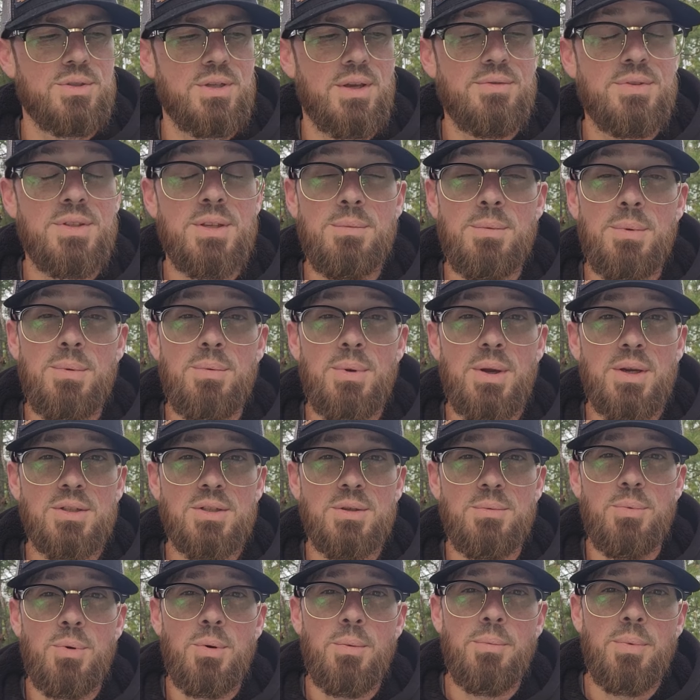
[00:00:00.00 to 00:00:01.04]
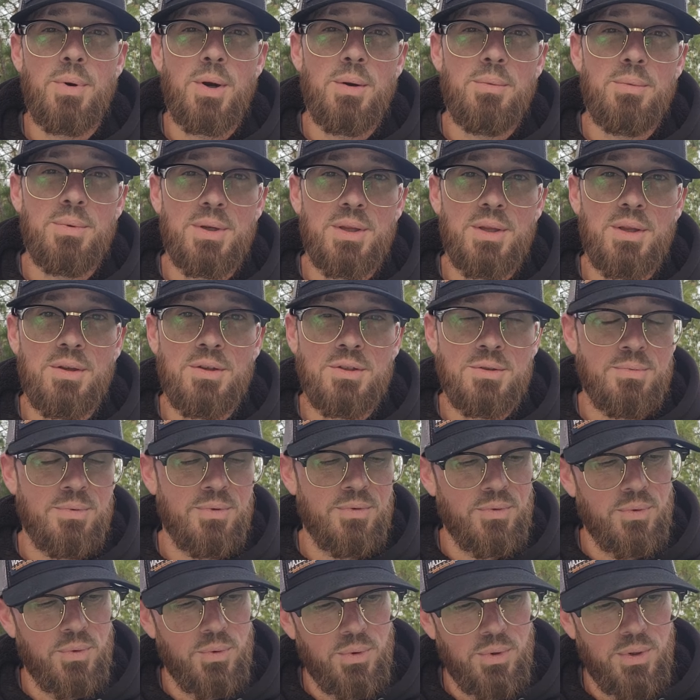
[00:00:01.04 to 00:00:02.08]
I've seen people actually pour bourbon in those
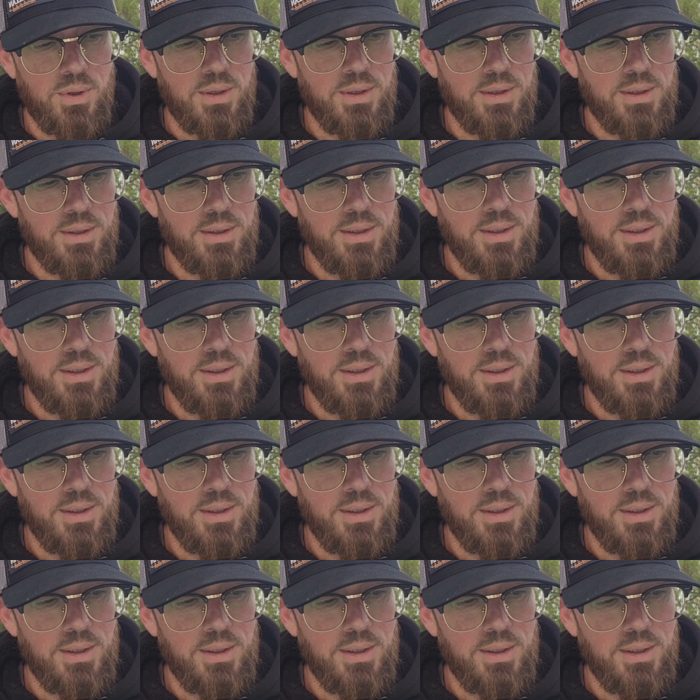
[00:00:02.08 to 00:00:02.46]
before.